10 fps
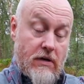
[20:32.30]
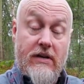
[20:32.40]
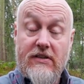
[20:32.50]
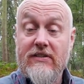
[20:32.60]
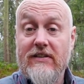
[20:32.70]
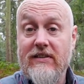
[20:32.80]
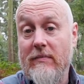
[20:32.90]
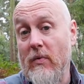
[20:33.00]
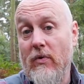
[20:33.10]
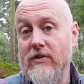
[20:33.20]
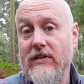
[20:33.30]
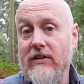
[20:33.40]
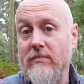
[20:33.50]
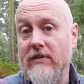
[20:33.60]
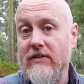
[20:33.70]
It is Saturday. My watch
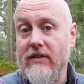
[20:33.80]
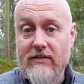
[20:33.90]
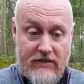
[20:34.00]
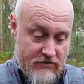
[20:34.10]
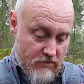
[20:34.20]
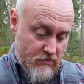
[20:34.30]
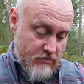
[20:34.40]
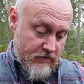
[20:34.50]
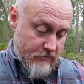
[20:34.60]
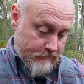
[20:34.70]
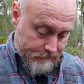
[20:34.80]
tells me it's Saturday, so it must be.